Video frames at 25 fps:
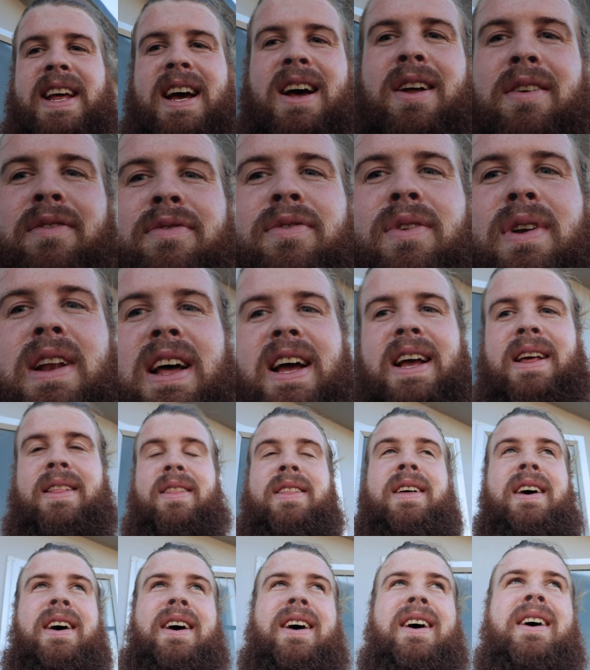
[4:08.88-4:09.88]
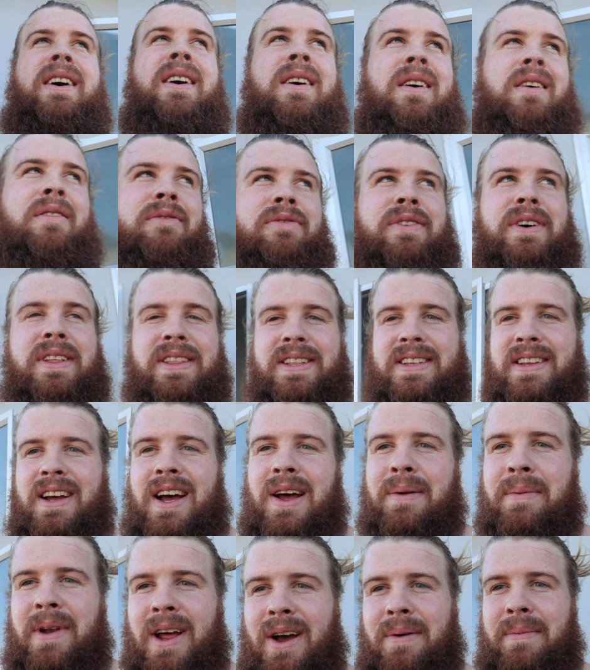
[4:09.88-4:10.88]
down for like the fifth
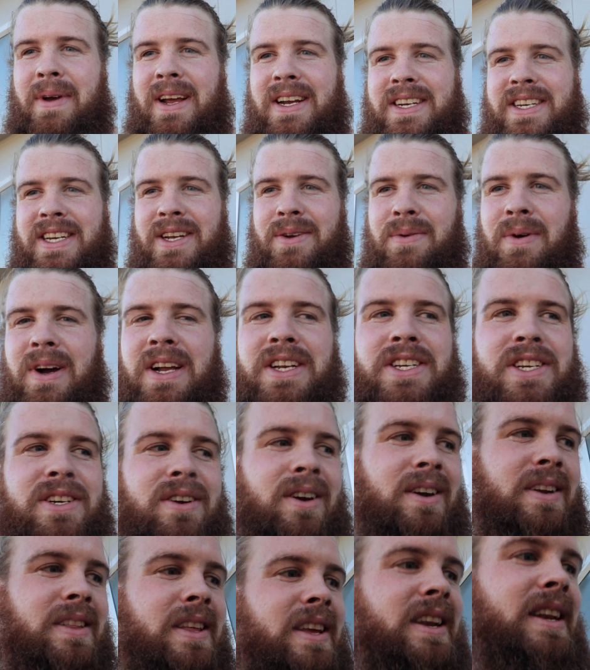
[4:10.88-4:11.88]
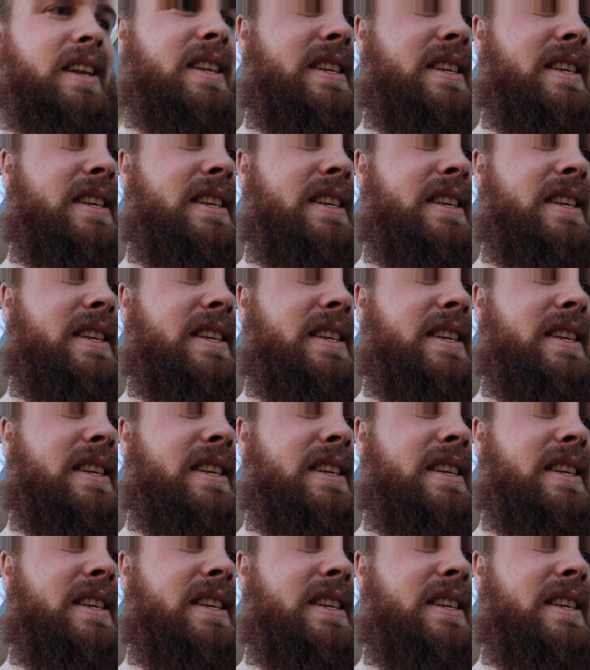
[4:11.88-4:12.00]
time now. I'm actually quite shocked that